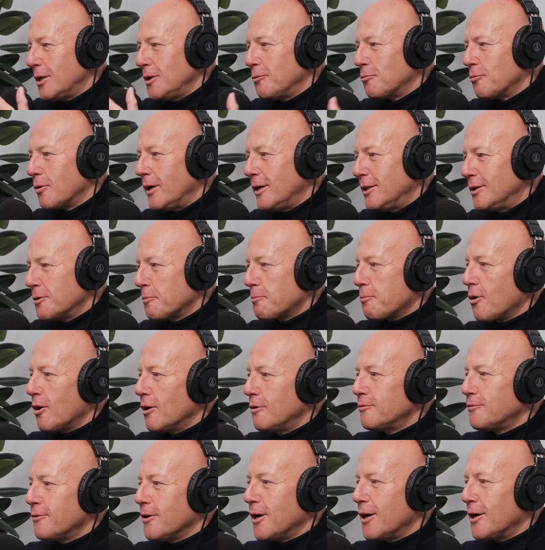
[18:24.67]
when you read your
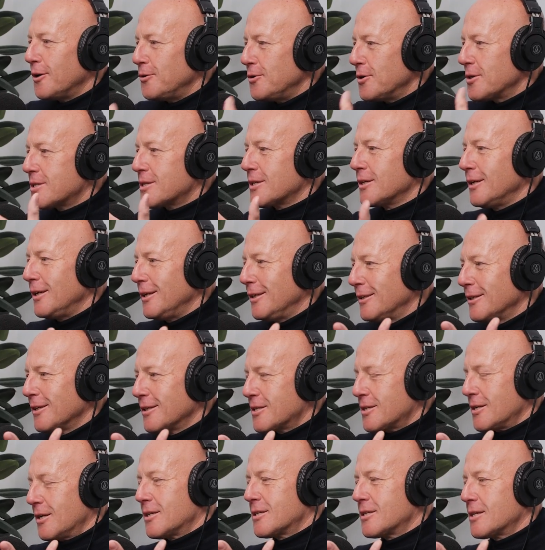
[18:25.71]
profile and you see the
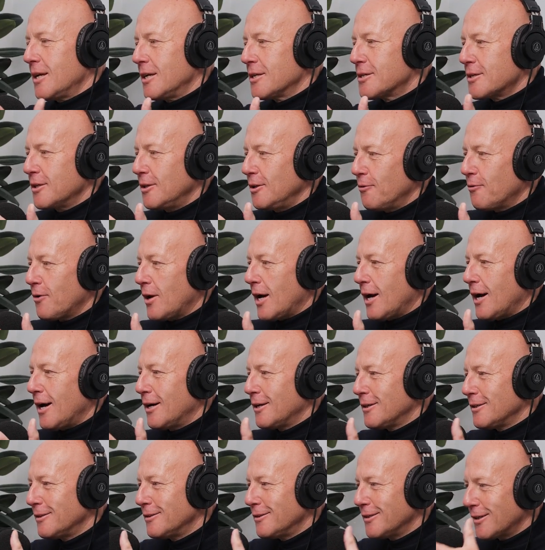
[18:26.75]
success that you've
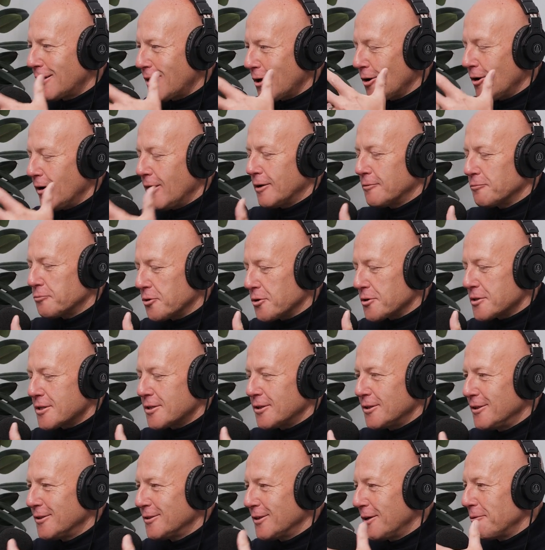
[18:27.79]
had and the client
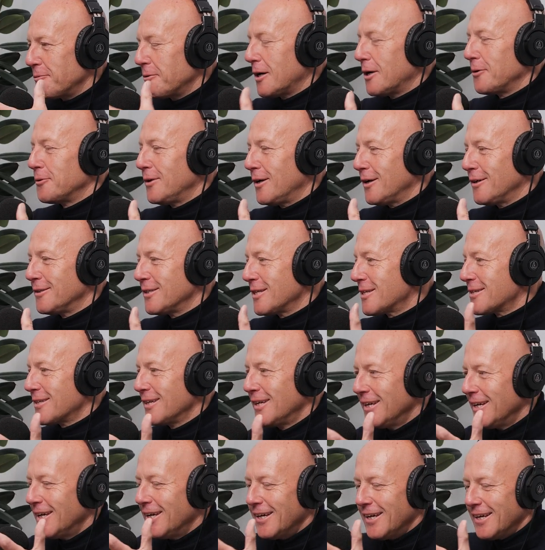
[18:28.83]
roster, you think, well, you know, this
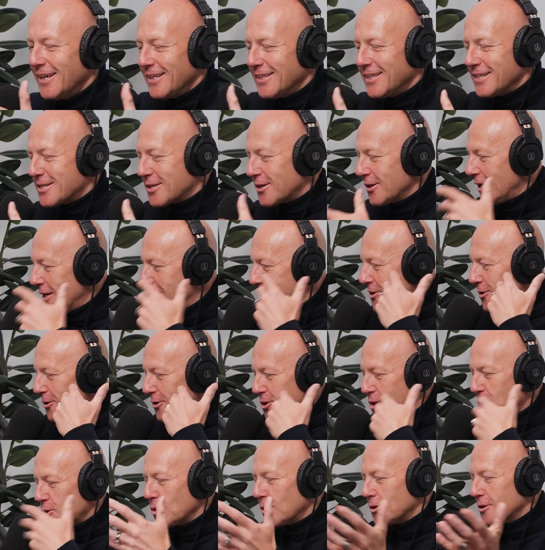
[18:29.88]
guy's sort
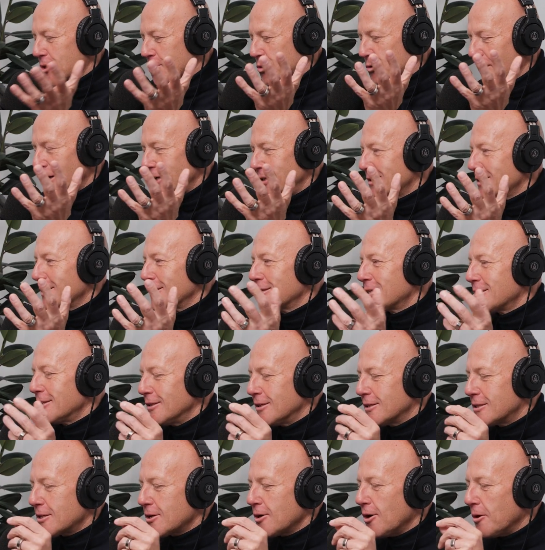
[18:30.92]
of shot straight to
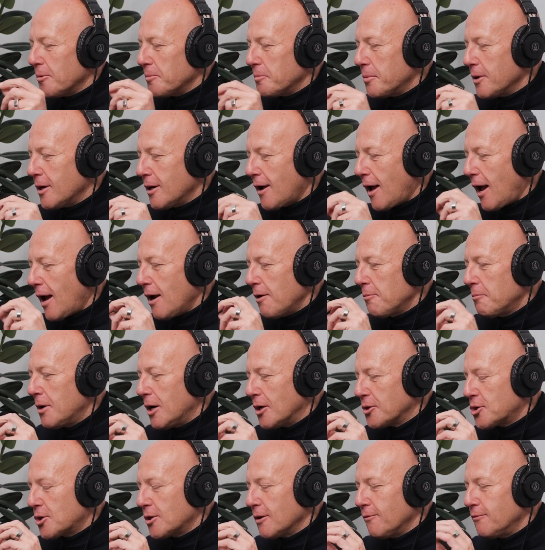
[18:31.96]
the top. But how
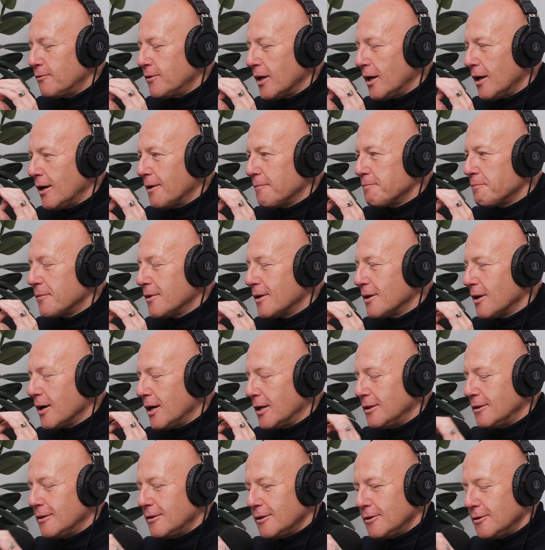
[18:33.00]
much of the,
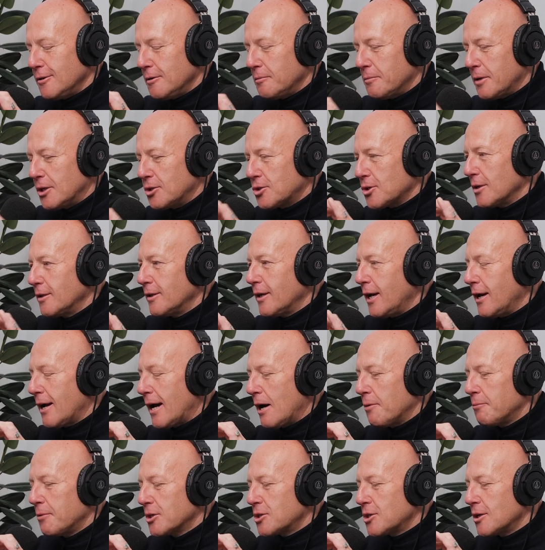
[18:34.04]
like you mentioned there,
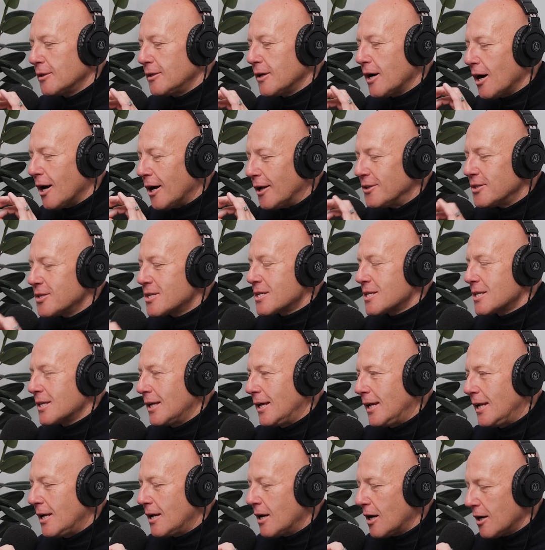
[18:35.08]
how much of the
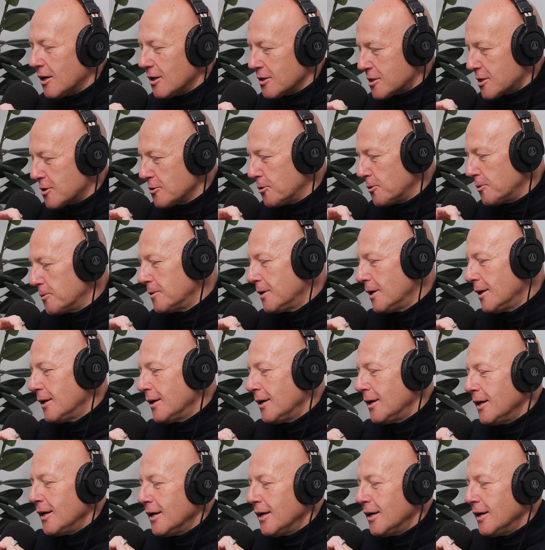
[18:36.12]
unseen hustle